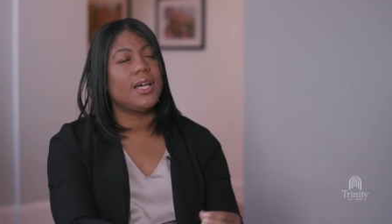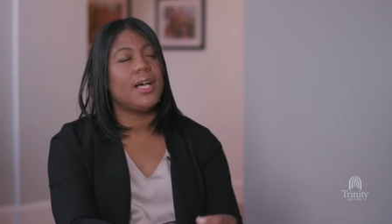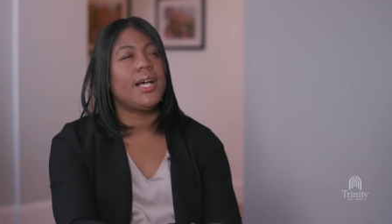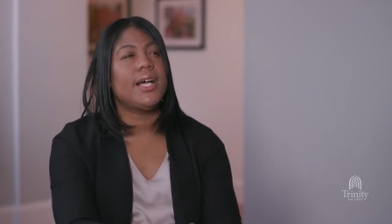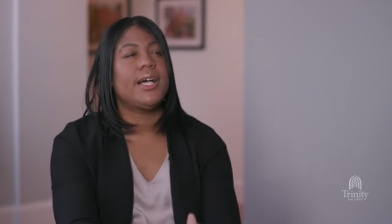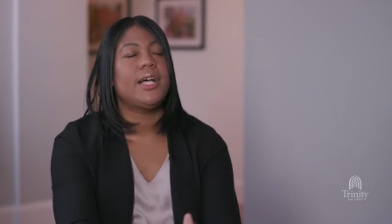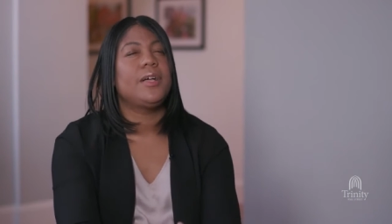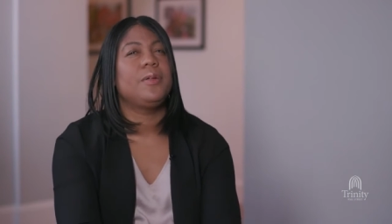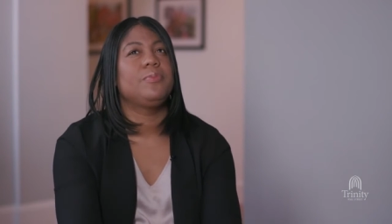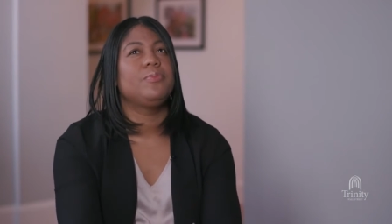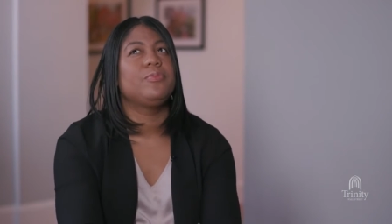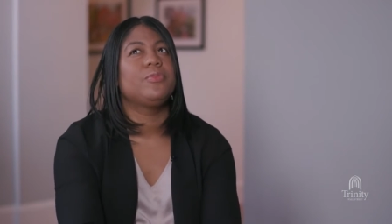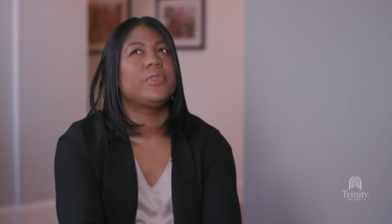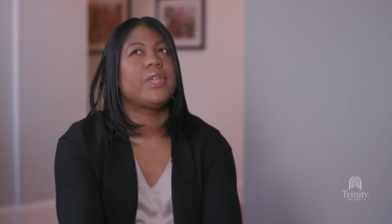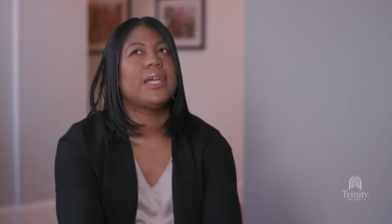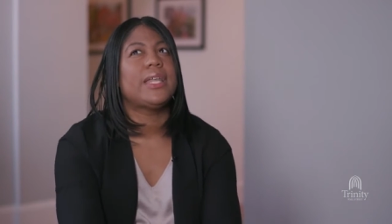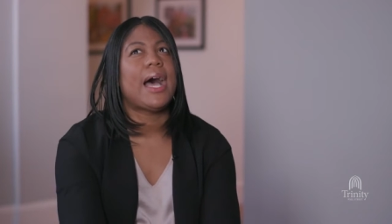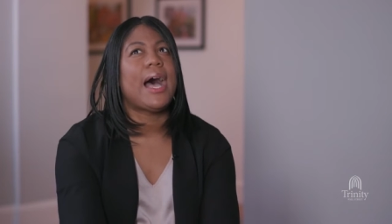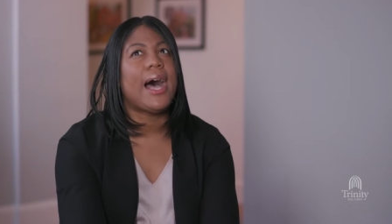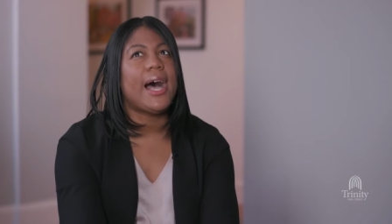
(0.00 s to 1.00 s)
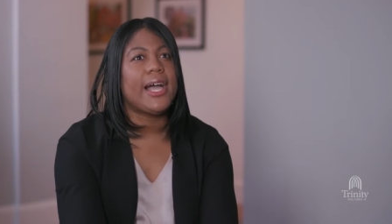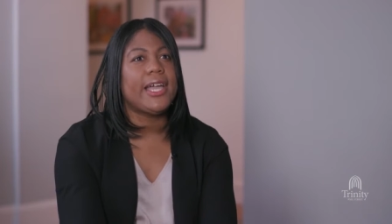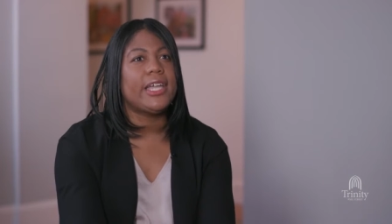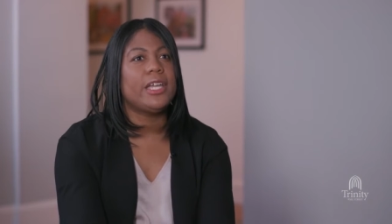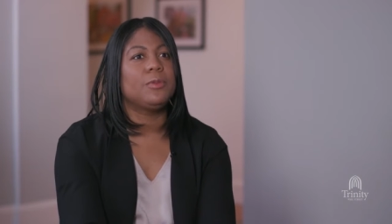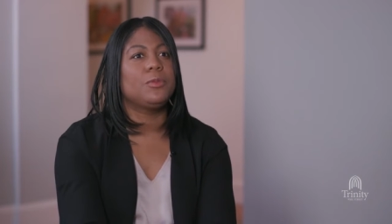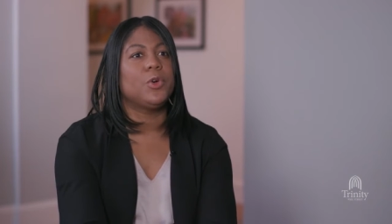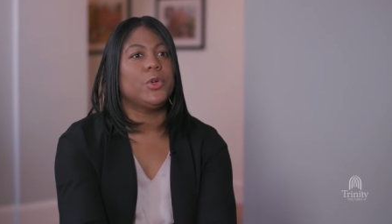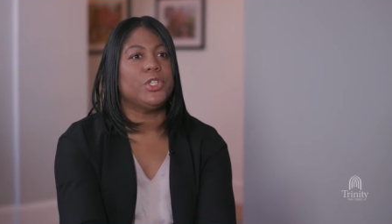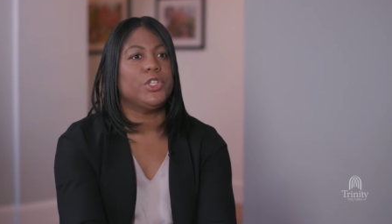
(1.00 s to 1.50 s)
Um, that I
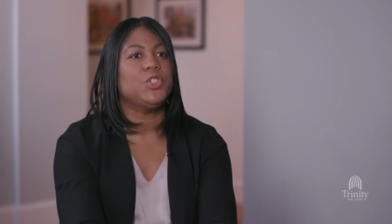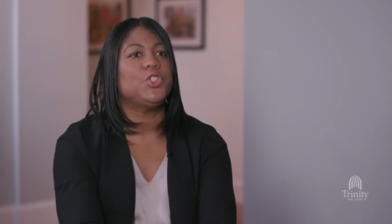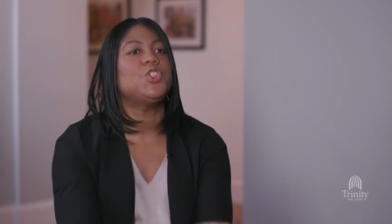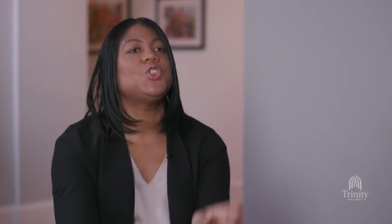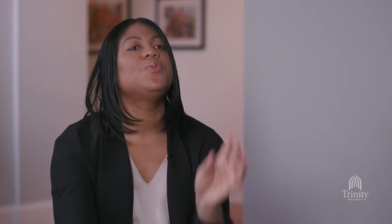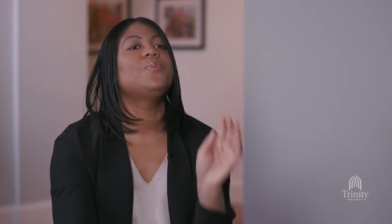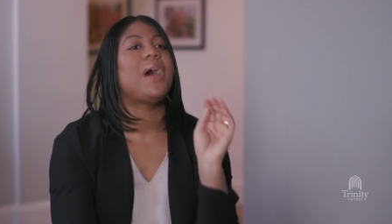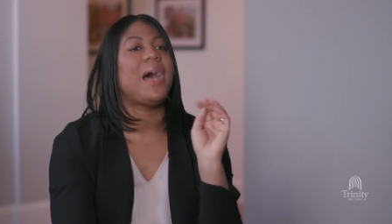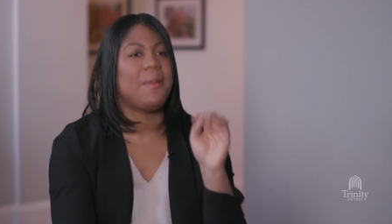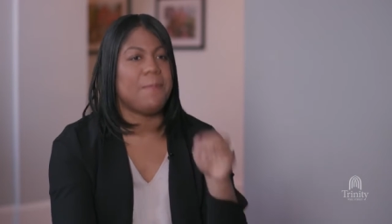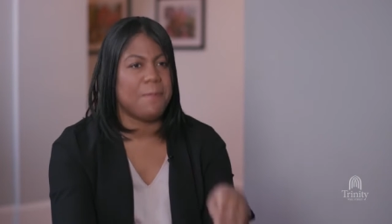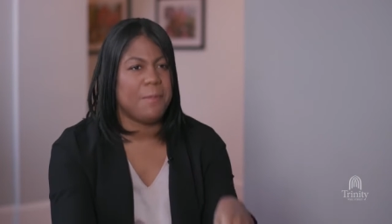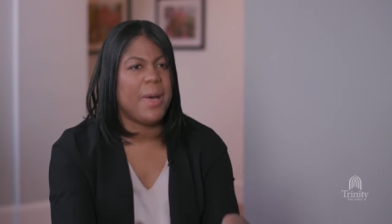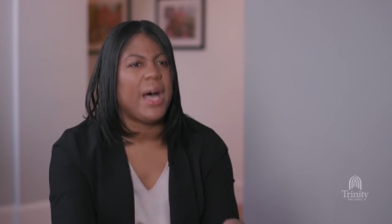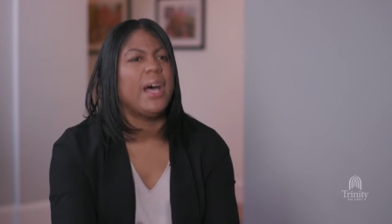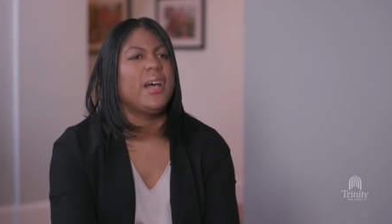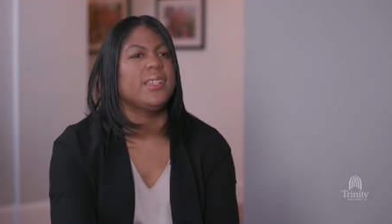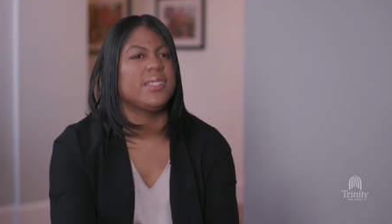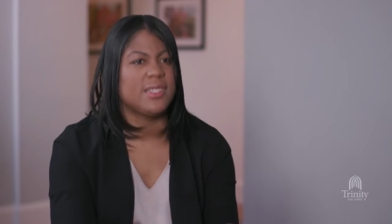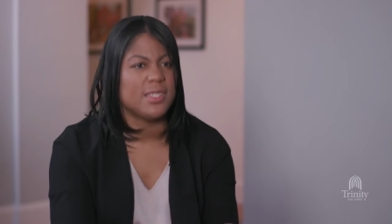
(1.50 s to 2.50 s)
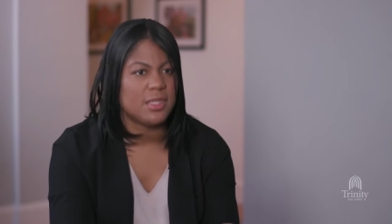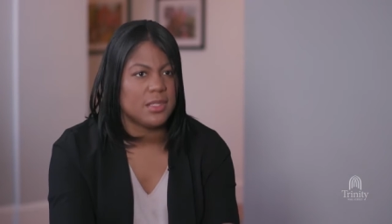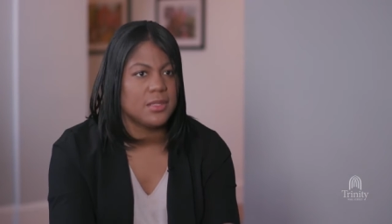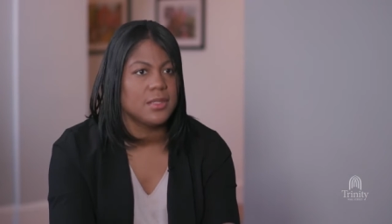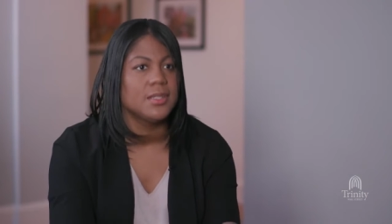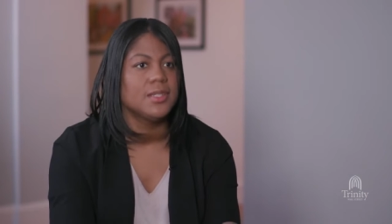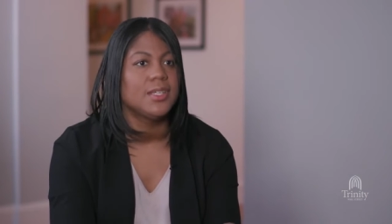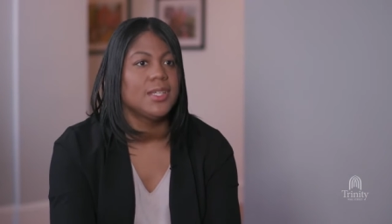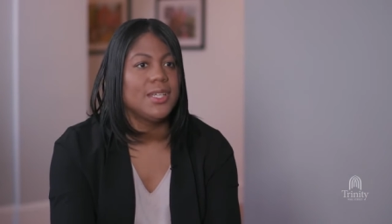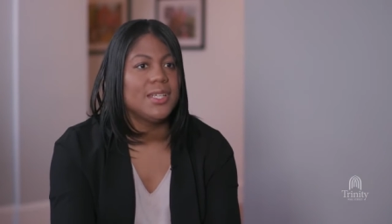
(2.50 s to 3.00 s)
am going to do my best
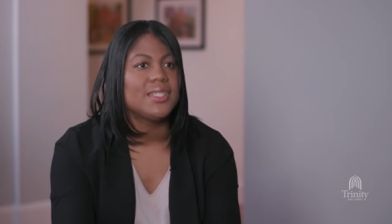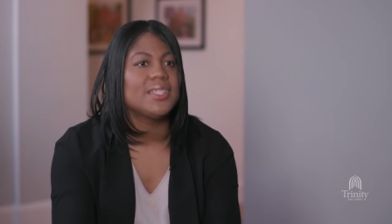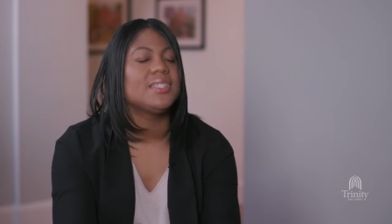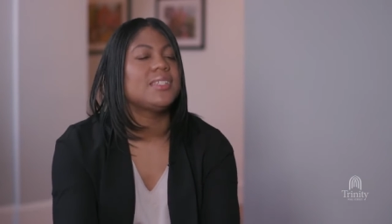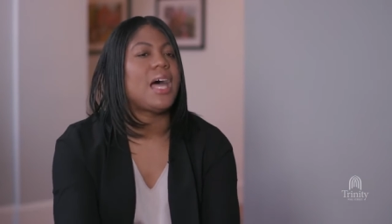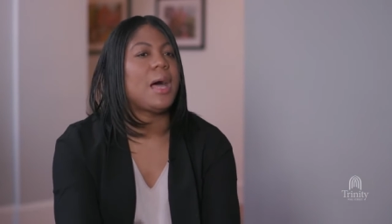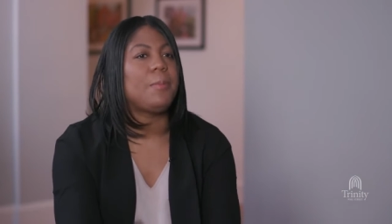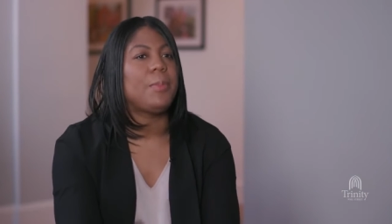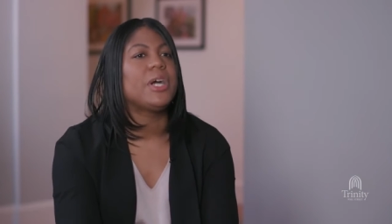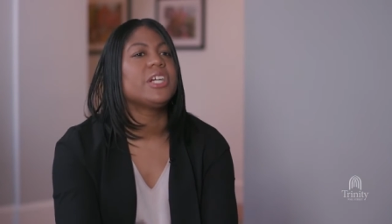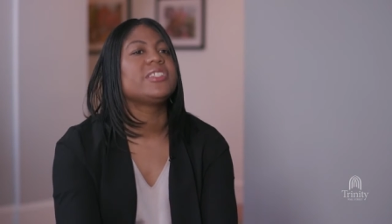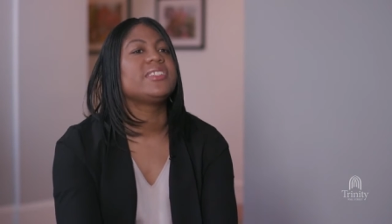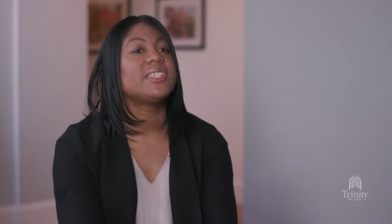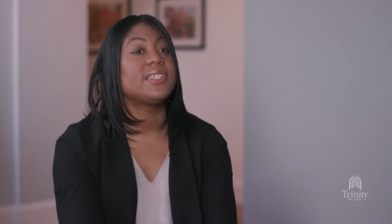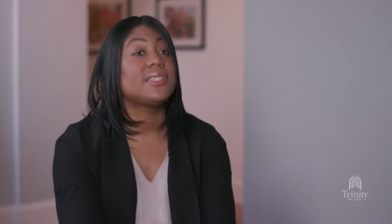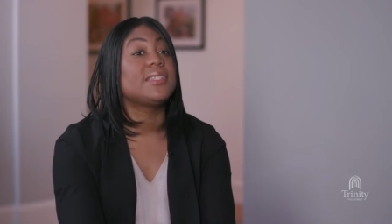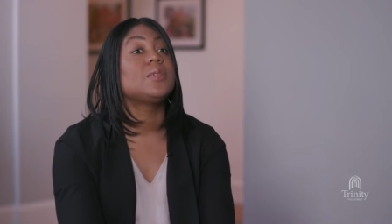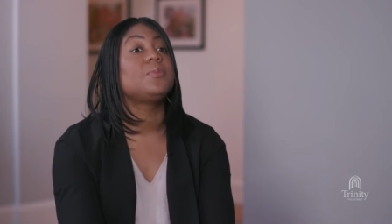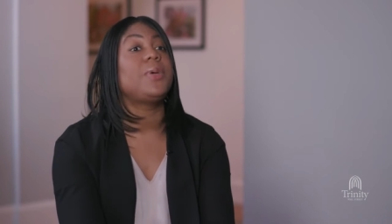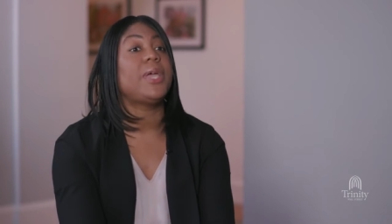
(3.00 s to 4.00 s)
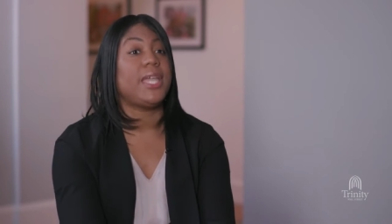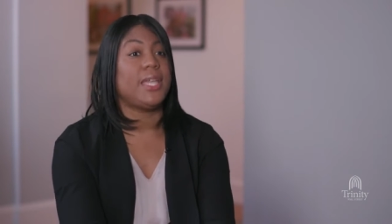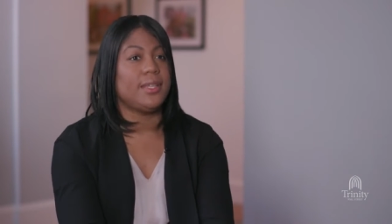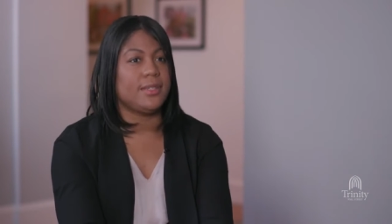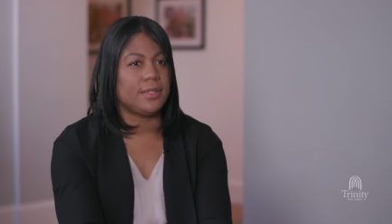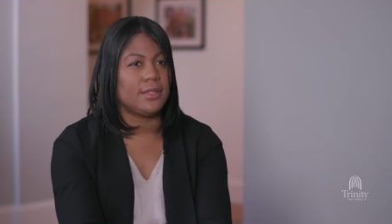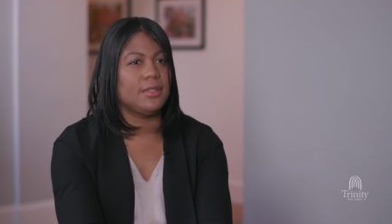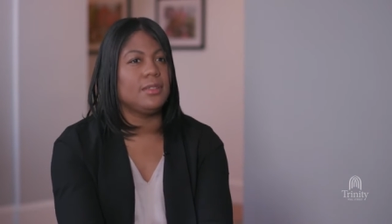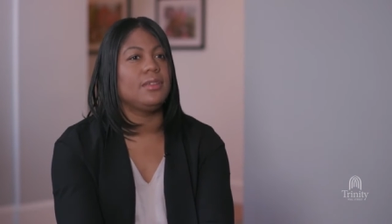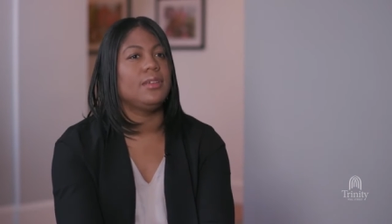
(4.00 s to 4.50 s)
to not
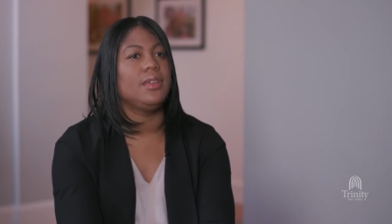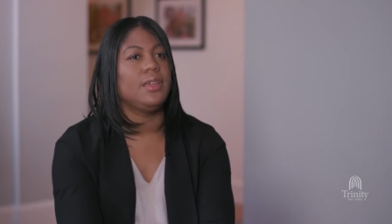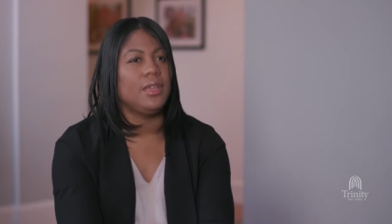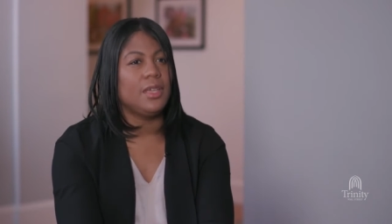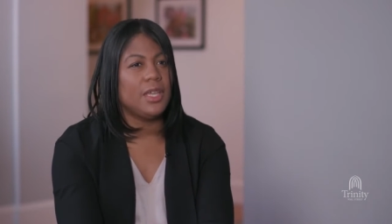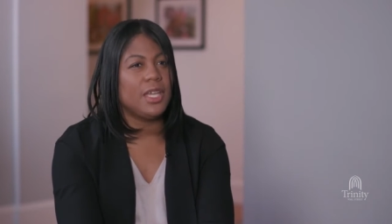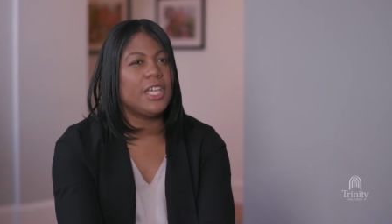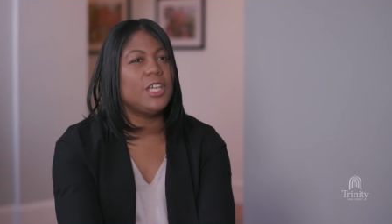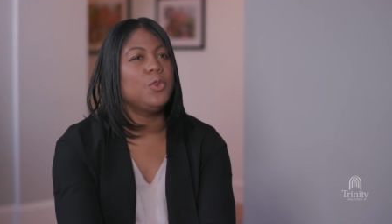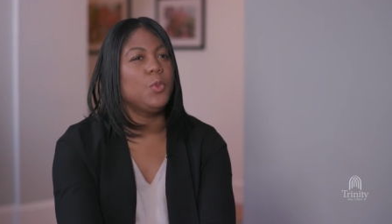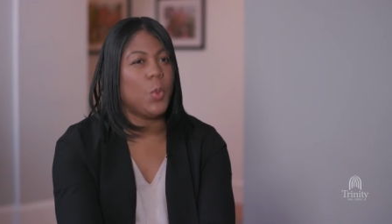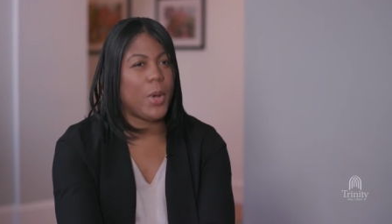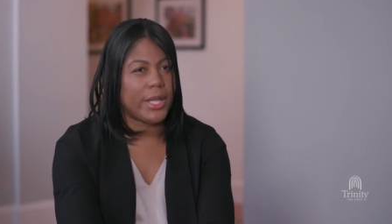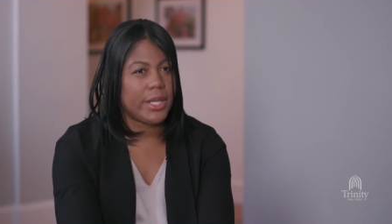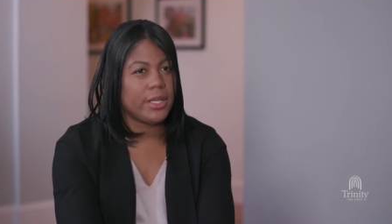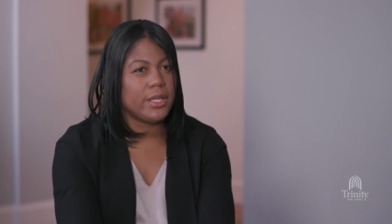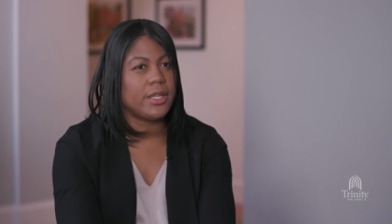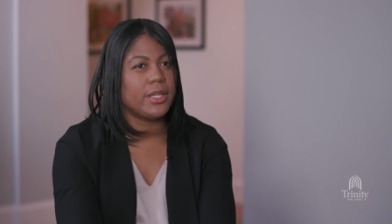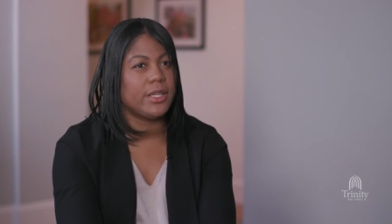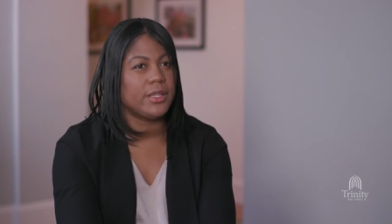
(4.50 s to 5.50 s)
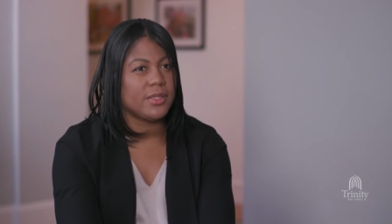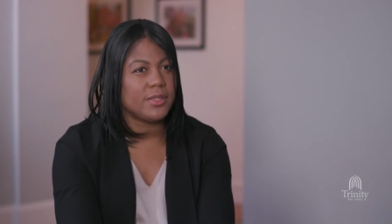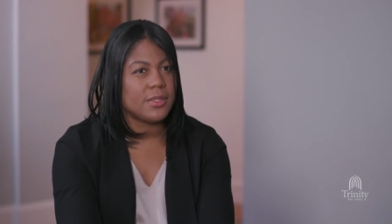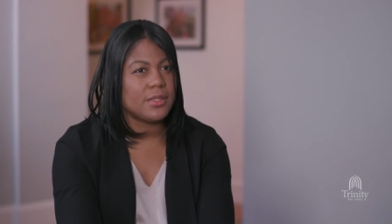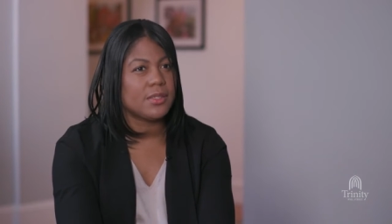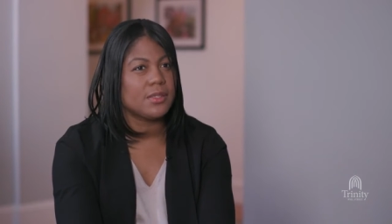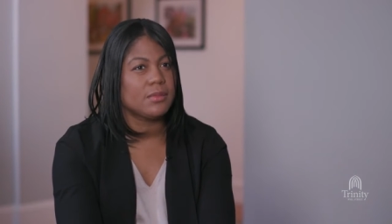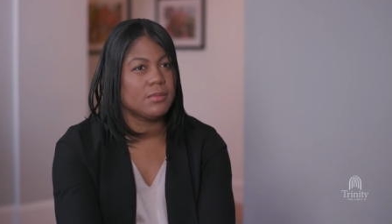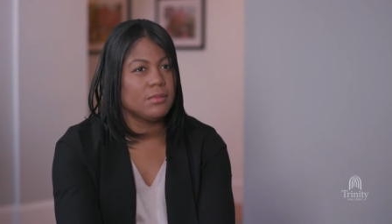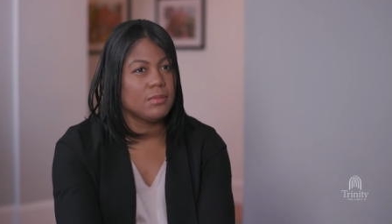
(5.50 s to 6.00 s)
participate mm-hmm. in
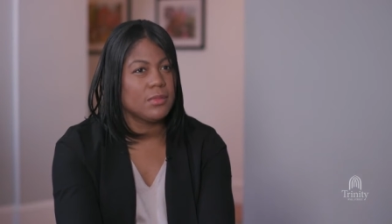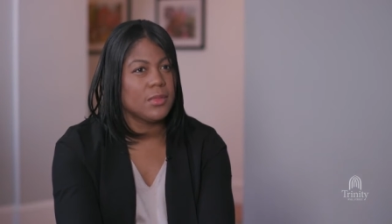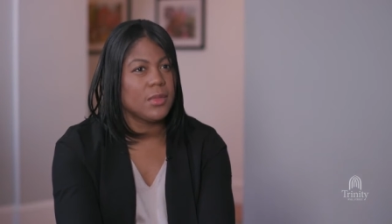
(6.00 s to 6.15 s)
whiteness.